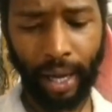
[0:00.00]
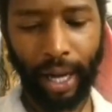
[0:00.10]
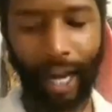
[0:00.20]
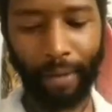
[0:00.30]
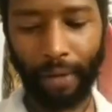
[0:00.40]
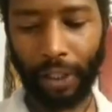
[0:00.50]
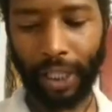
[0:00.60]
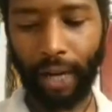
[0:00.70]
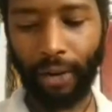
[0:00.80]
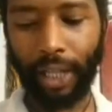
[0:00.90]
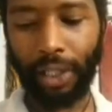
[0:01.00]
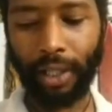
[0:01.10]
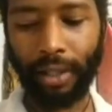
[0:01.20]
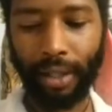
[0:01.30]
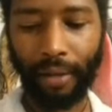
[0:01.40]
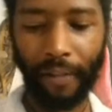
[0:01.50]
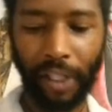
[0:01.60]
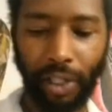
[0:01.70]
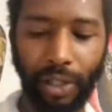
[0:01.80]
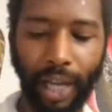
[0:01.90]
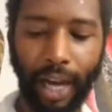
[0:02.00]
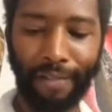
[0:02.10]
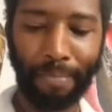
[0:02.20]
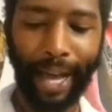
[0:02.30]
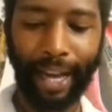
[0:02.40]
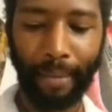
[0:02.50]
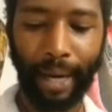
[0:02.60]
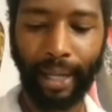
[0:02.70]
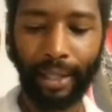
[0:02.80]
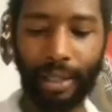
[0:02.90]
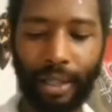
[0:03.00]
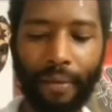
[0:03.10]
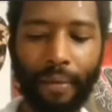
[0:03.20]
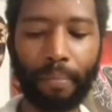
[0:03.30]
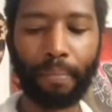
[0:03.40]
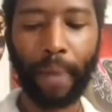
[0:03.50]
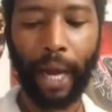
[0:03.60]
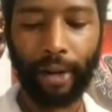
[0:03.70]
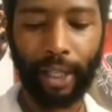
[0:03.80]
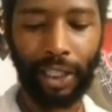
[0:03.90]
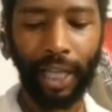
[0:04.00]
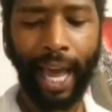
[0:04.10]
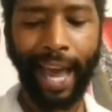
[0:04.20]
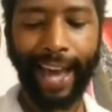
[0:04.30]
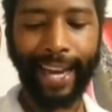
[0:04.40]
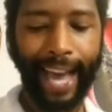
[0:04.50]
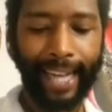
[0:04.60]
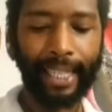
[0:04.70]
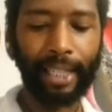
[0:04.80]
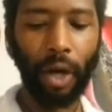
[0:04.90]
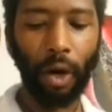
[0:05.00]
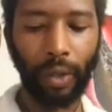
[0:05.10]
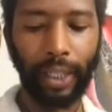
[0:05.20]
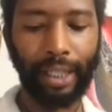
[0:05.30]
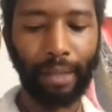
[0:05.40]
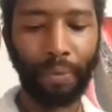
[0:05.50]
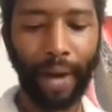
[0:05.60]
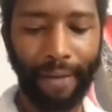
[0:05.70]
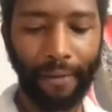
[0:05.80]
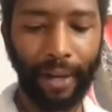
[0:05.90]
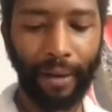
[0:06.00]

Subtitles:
And for generations, the fishers of Plaquemines Parish had access only to private